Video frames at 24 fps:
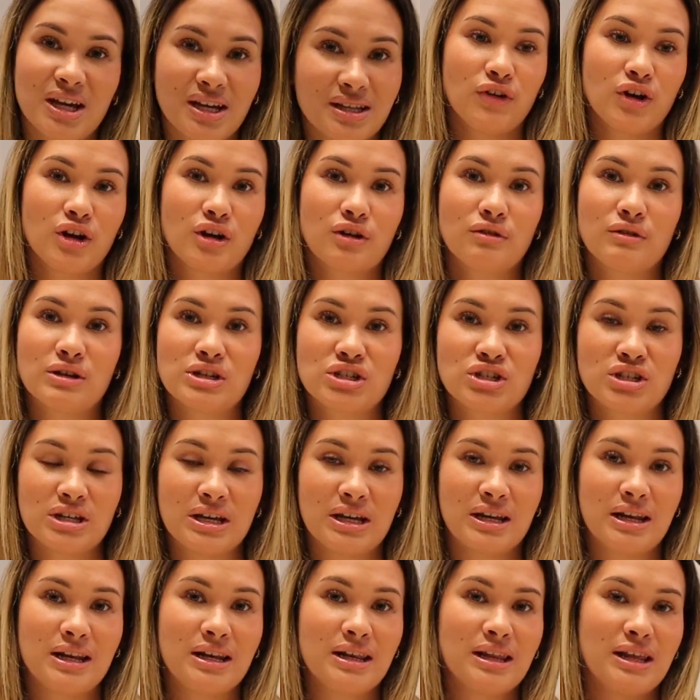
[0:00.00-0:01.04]
If you're a
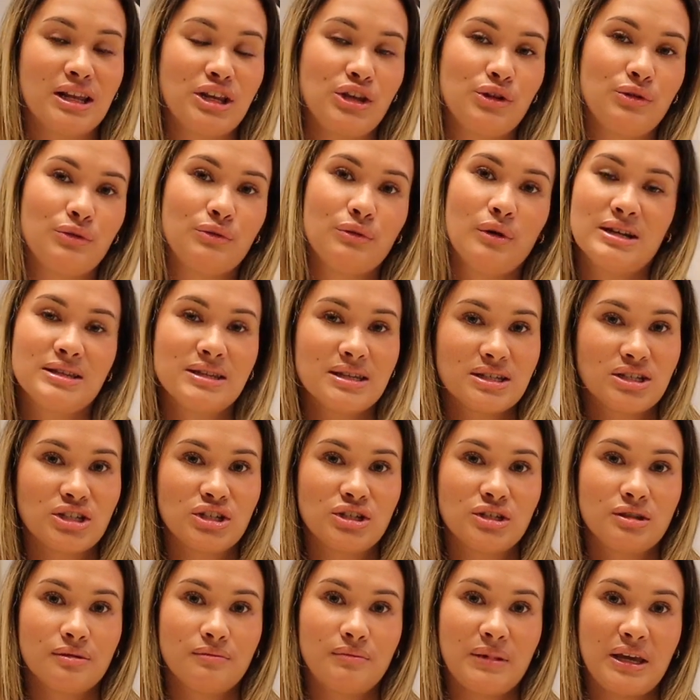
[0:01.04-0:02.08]
Christian and then you
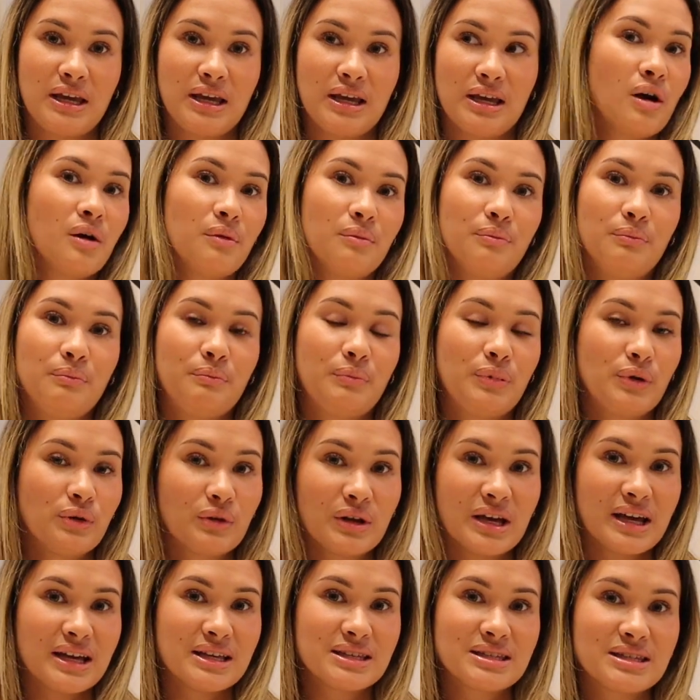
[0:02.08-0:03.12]
transition to being a
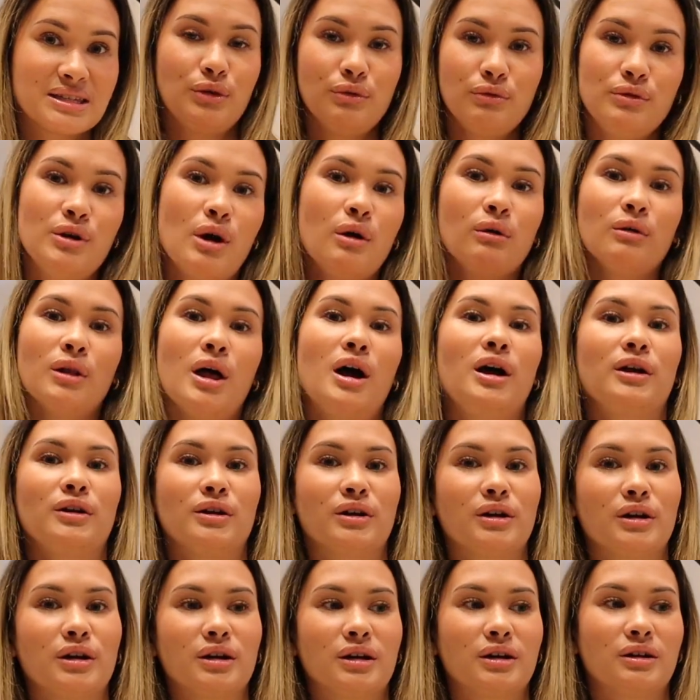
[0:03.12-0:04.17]
Buddhist, you no
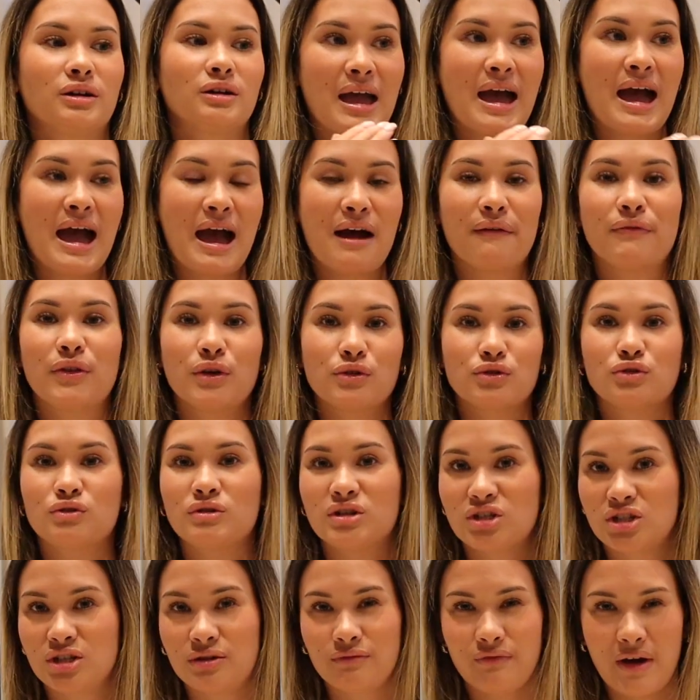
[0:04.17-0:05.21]
longer have those
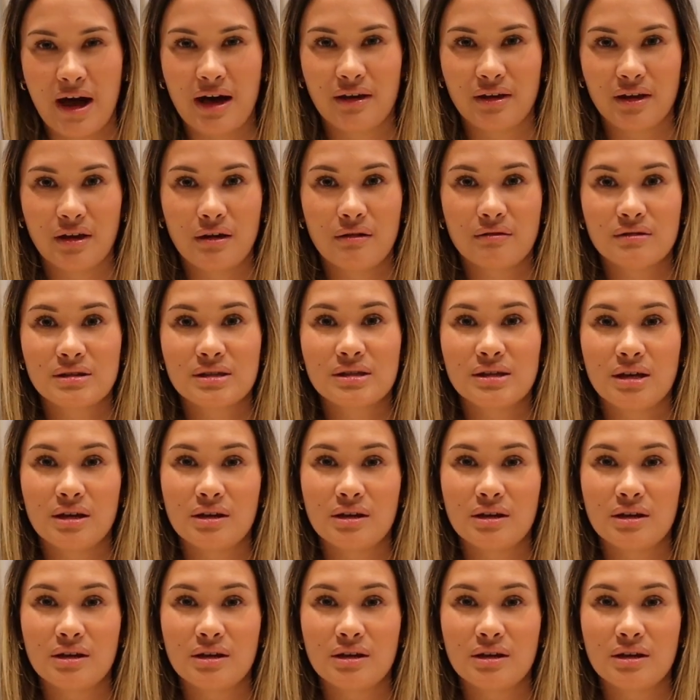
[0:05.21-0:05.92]
Christian values.